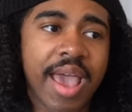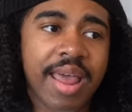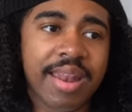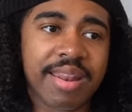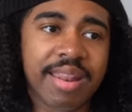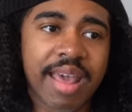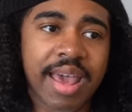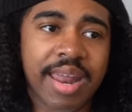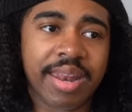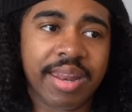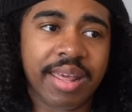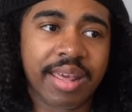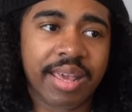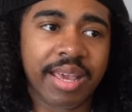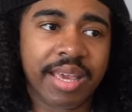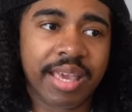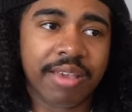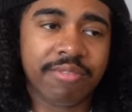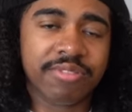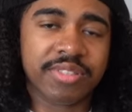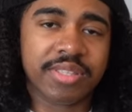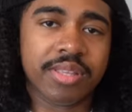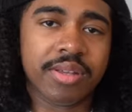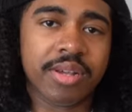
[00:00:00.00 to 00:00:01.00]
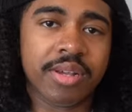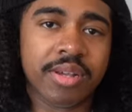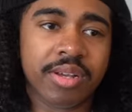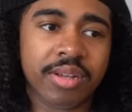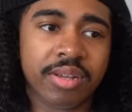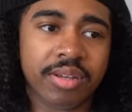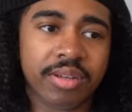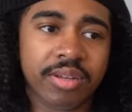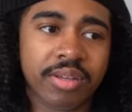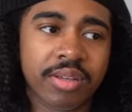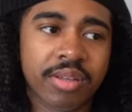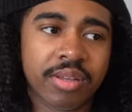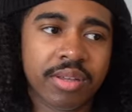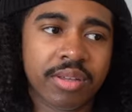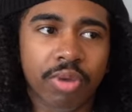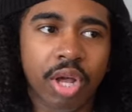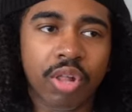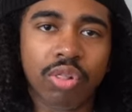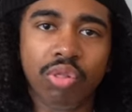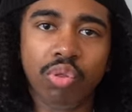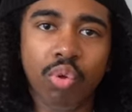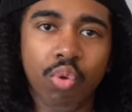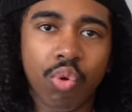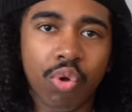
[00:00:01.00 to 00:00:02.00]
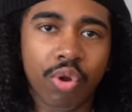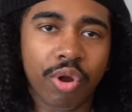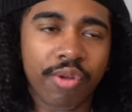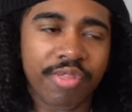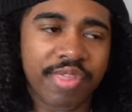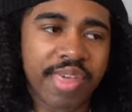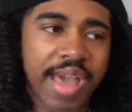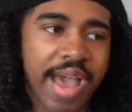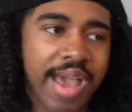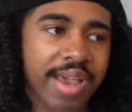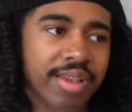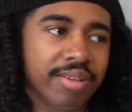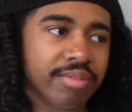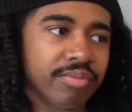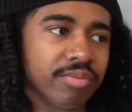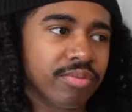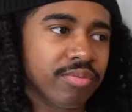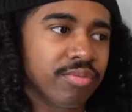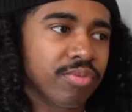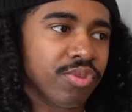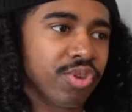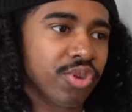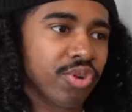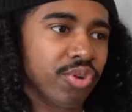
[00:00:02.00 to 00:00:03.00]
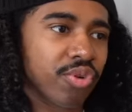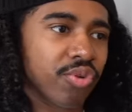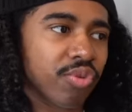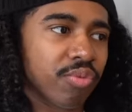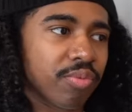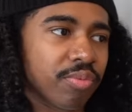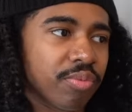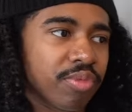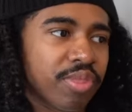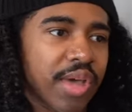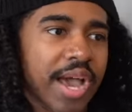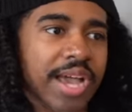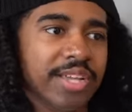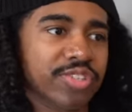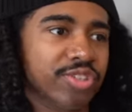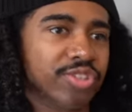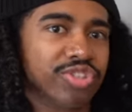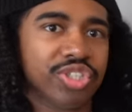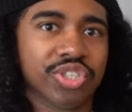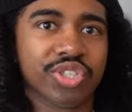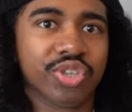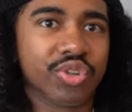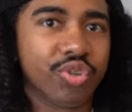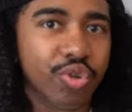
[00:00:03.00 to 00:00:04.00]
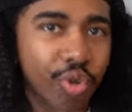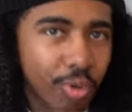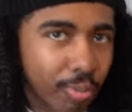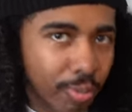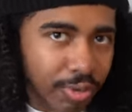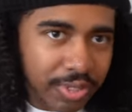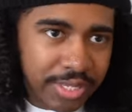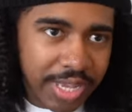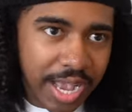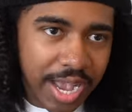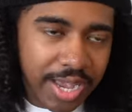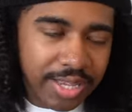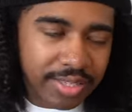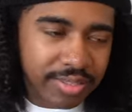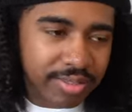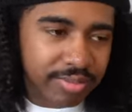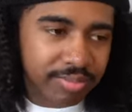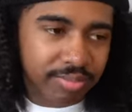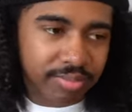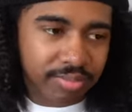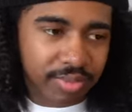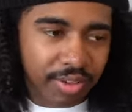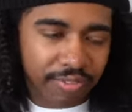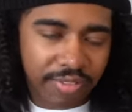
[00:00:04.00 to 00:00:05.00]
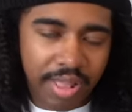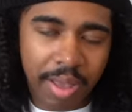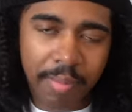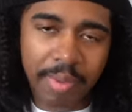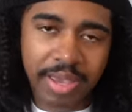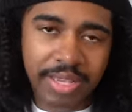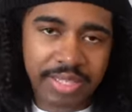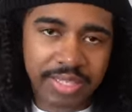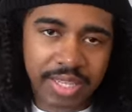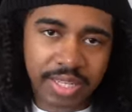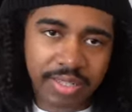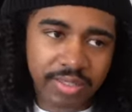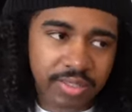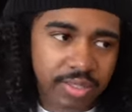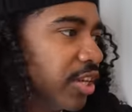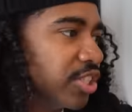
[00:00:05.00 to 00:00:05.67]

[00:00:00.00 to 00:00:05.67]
and then it gives the allure that your thighs are just a normal size, if that makes sense.